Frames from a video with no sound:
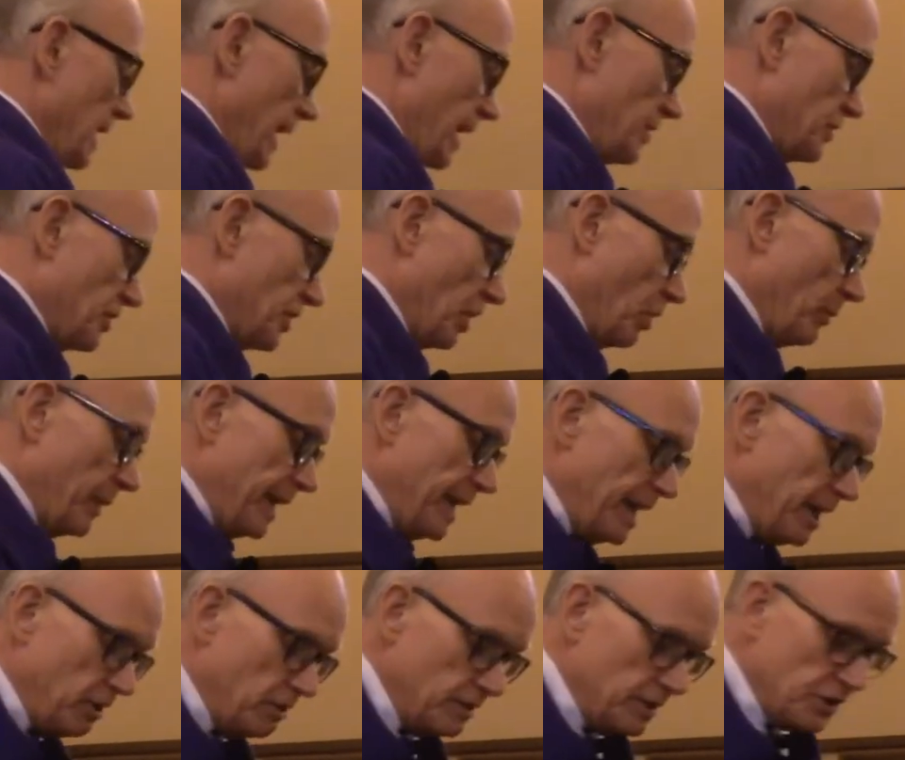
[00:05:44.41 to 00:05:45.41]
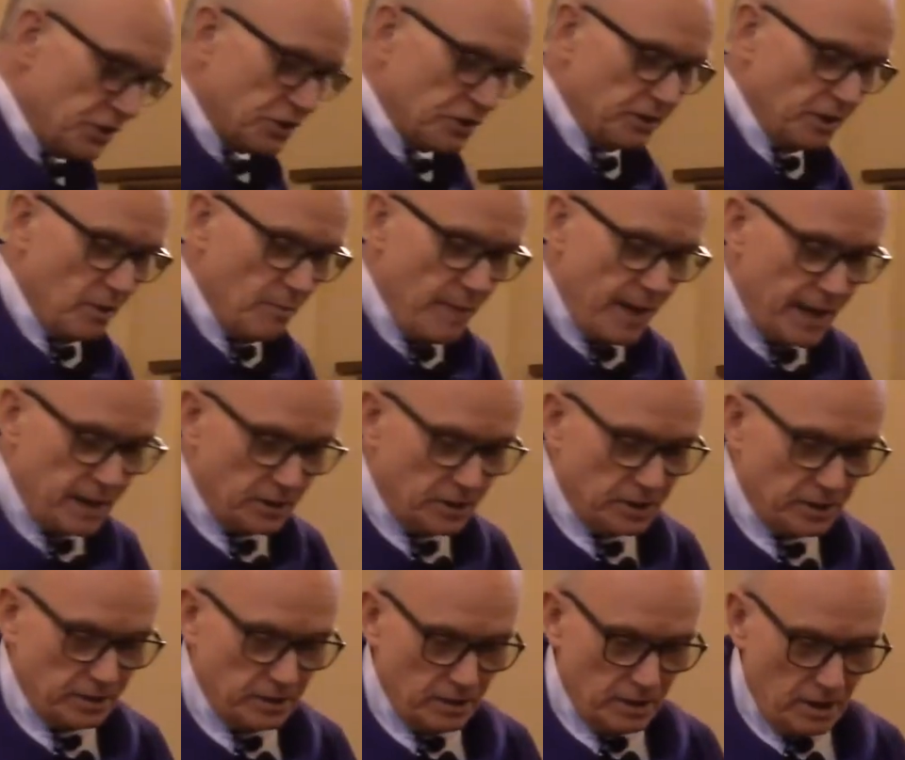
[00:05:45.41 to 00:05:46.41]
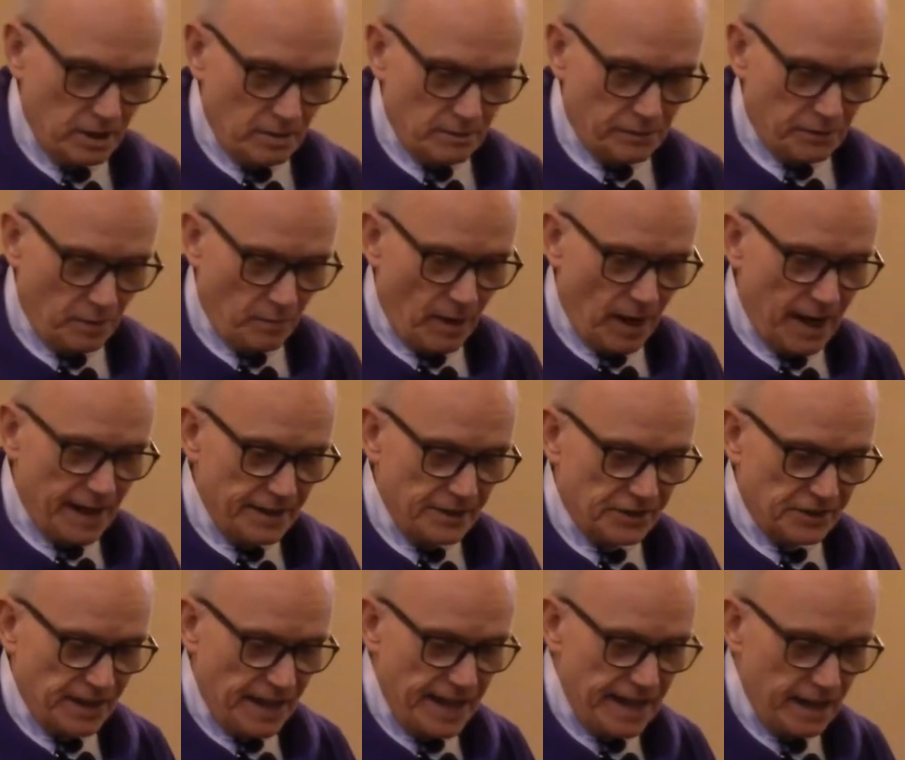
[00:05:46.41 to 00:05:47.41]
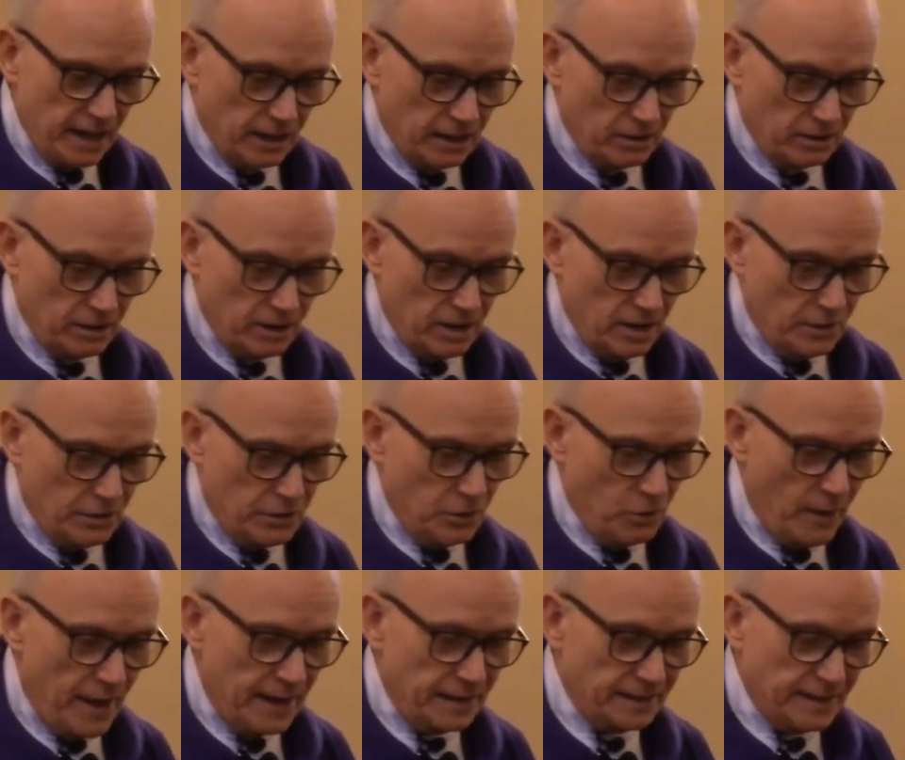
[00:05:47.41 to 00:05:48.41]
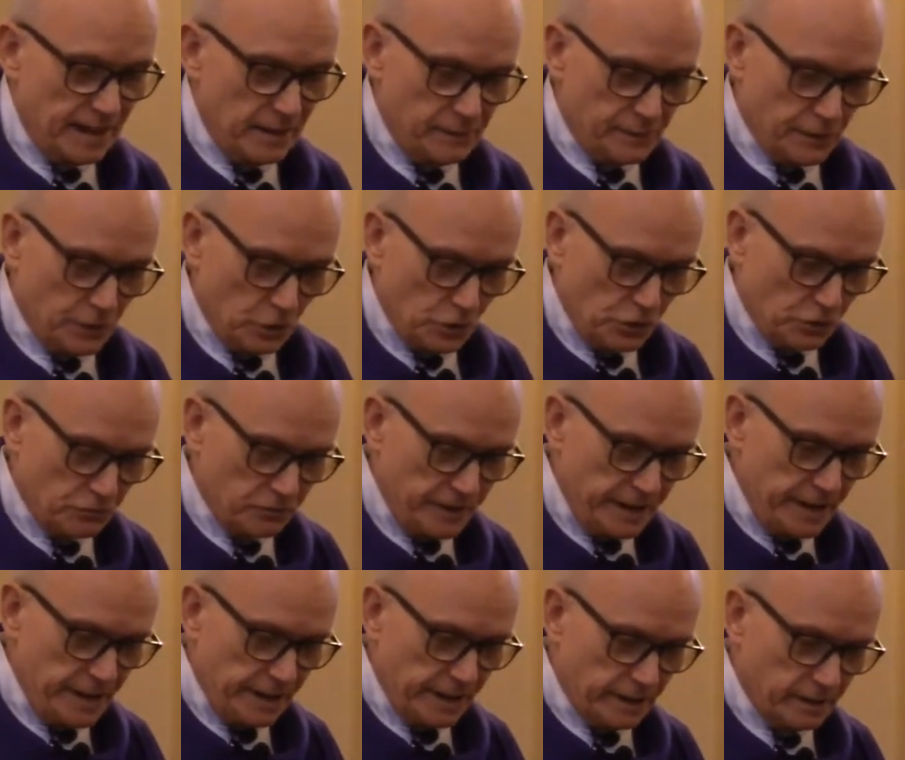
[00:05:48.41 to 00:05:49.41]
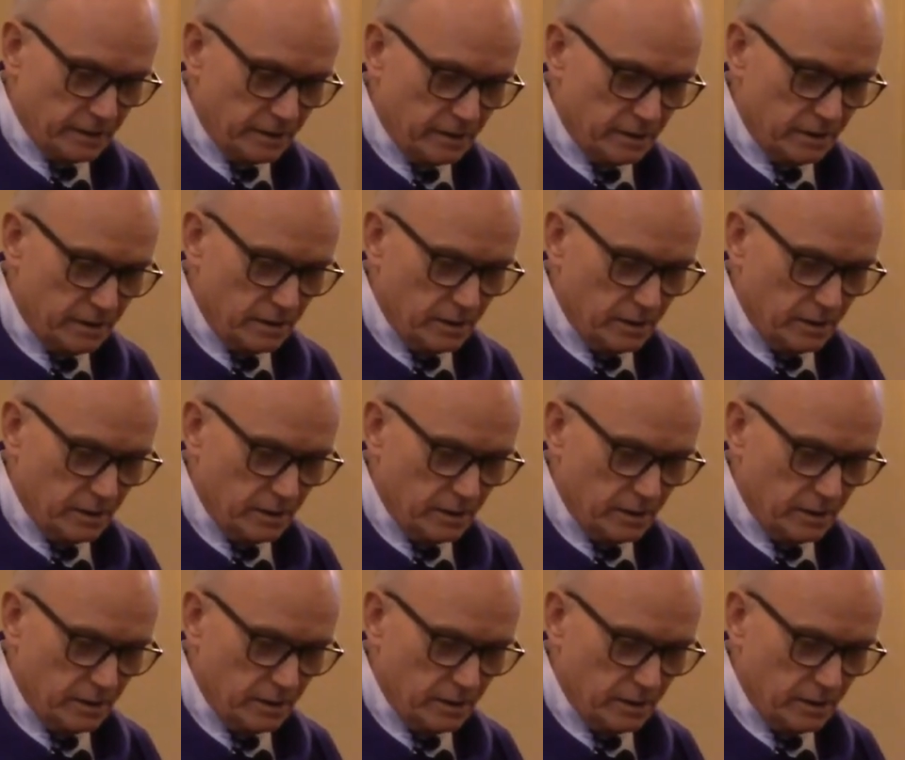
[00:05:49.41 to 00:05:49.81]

And so we hear this lament from Isaiah throughout that first reading.